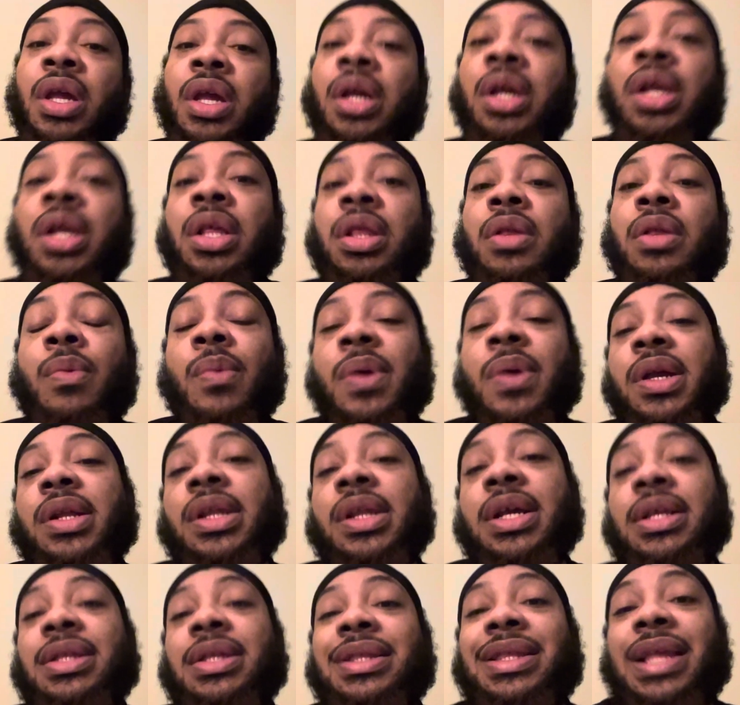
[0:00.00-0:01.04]
in the way
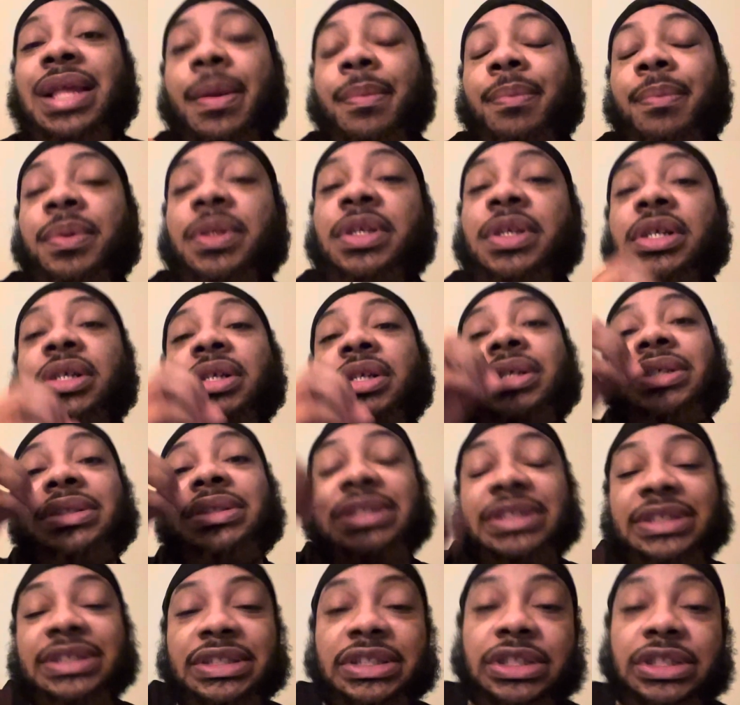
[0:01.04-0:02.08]
that
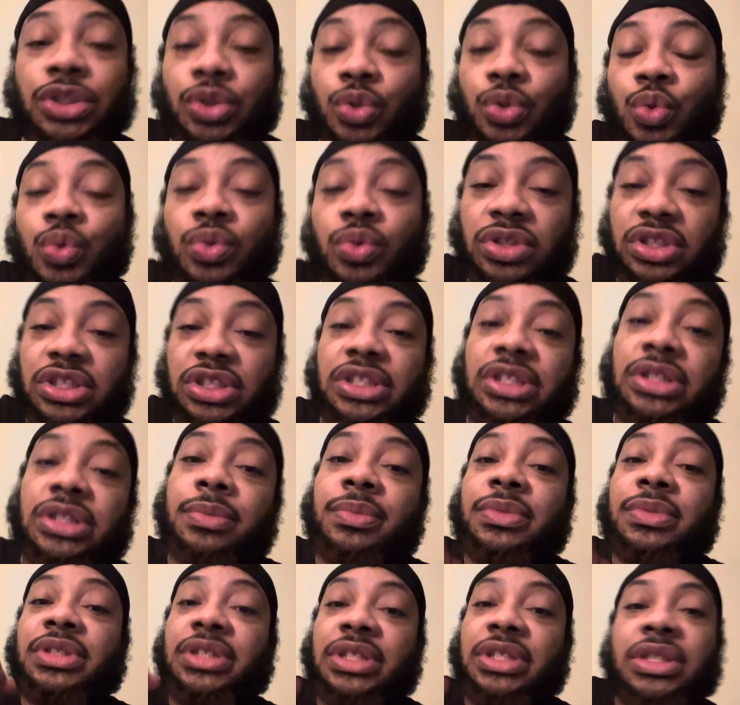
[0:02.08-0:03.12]
the school system
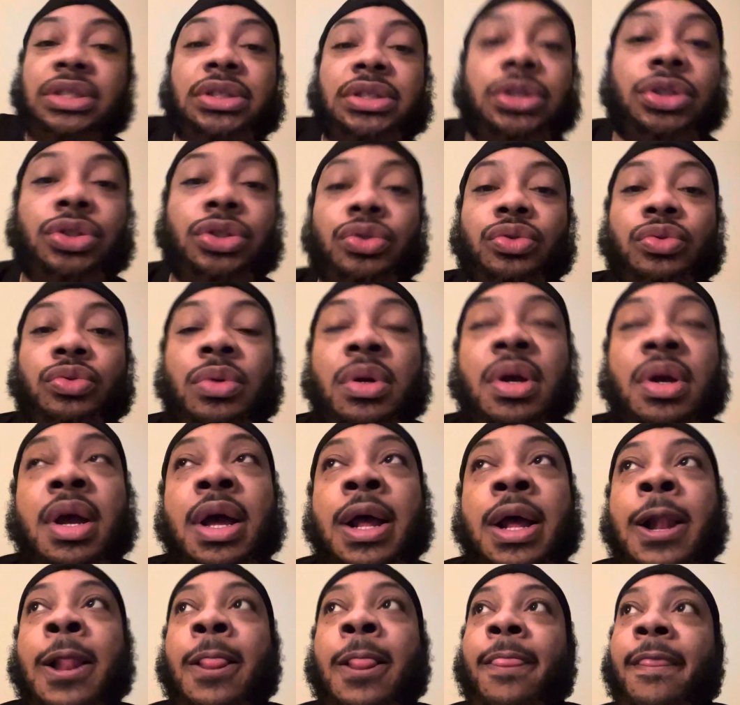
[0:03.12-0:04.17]
teaches you.
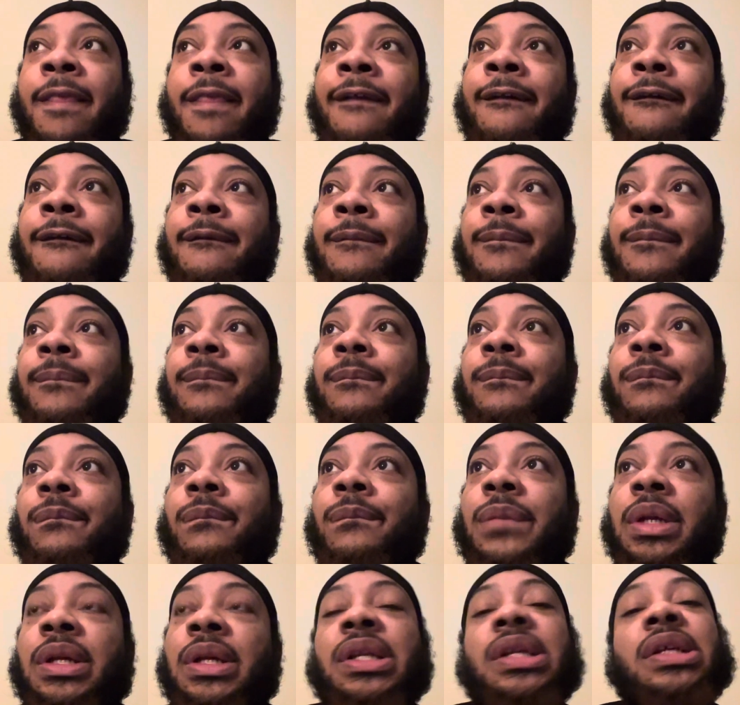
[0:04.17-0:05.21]

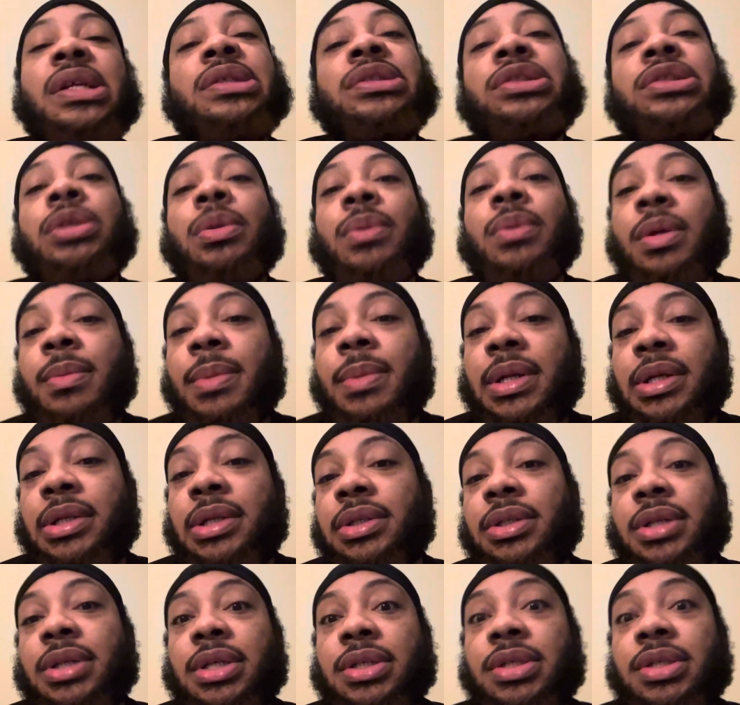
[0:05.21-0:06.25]
It didn't show up. I
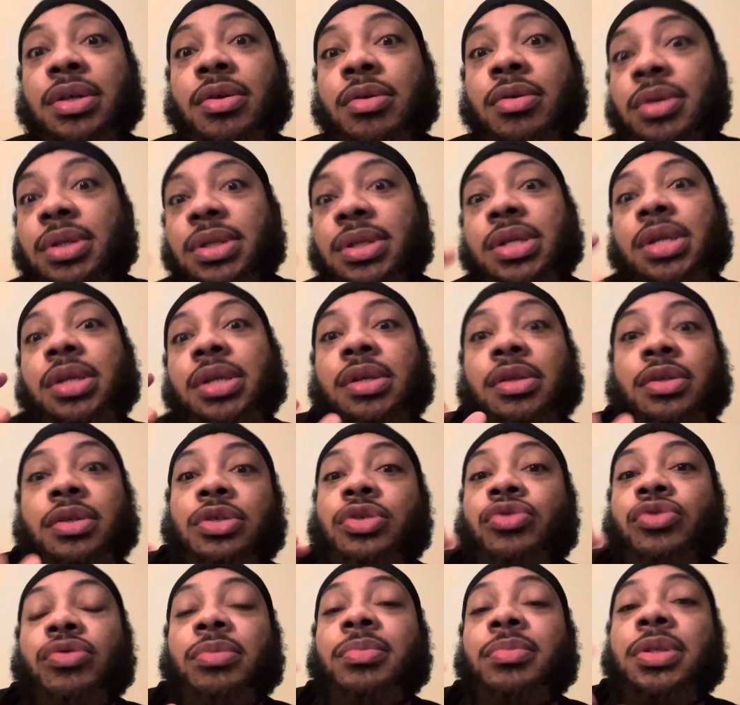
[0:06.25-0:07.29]
didn't necessarily get
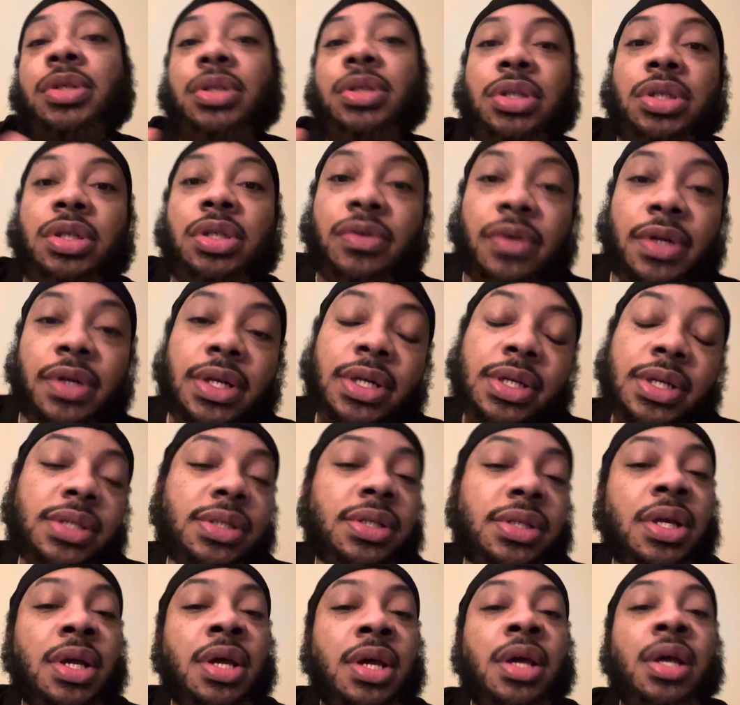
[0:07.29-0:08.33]
extremely good grades,
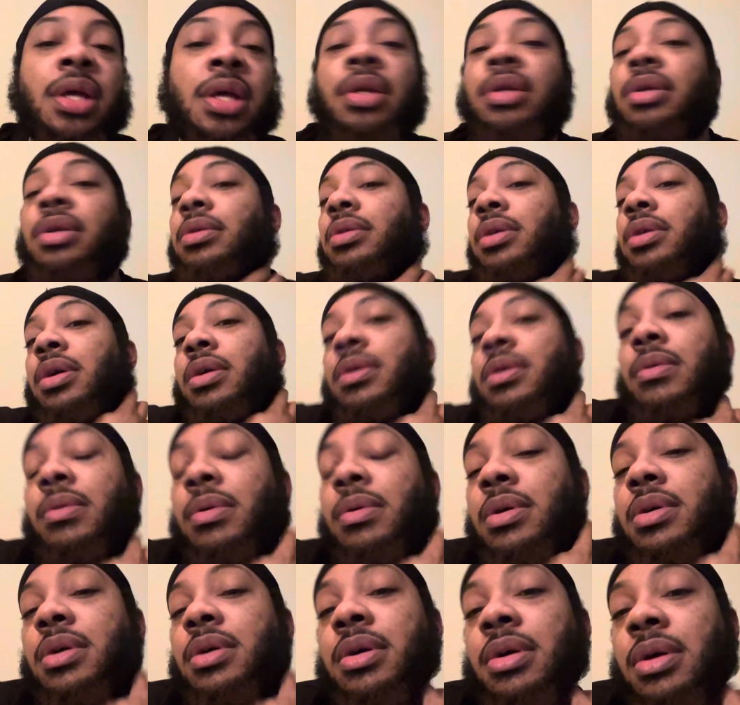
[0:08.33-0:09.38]

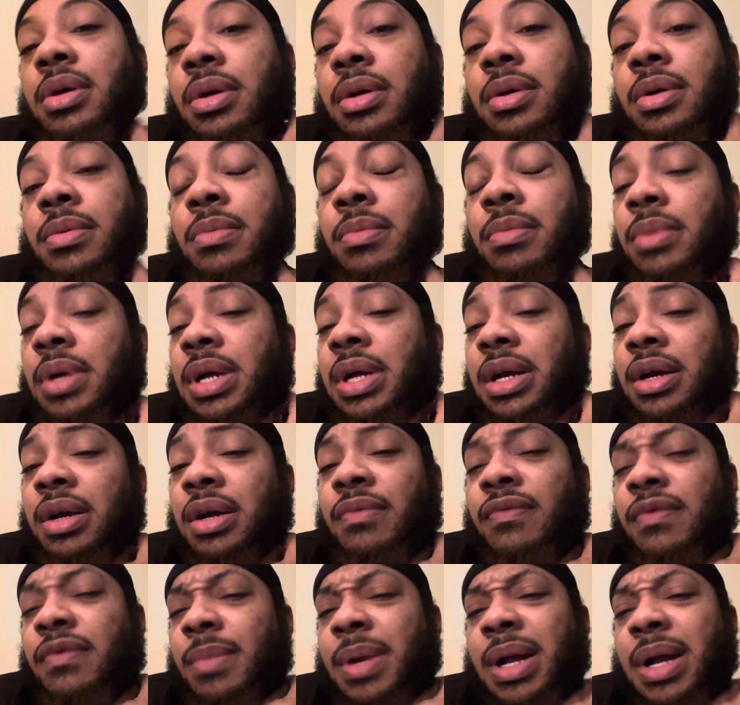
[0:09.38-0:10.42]
but I come
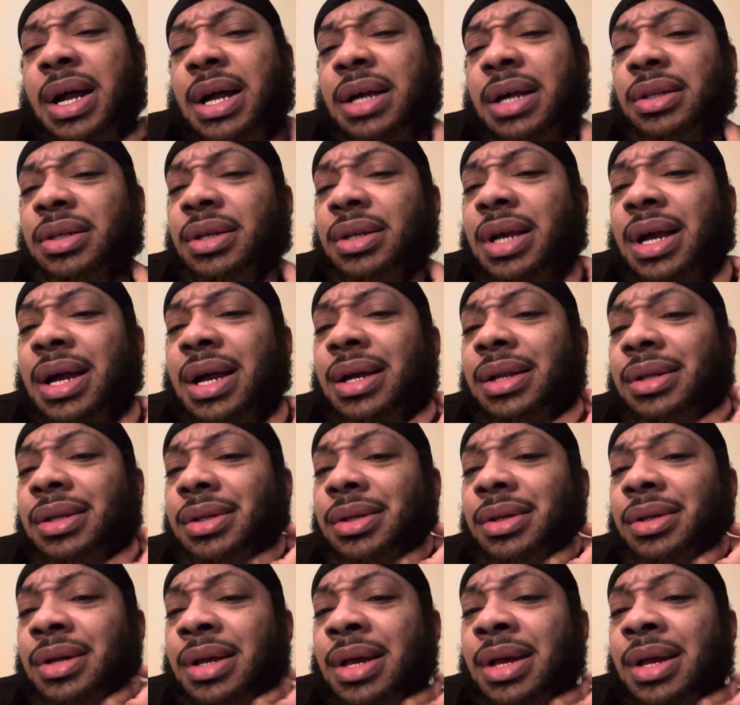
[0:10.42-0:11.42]
from a highly, highly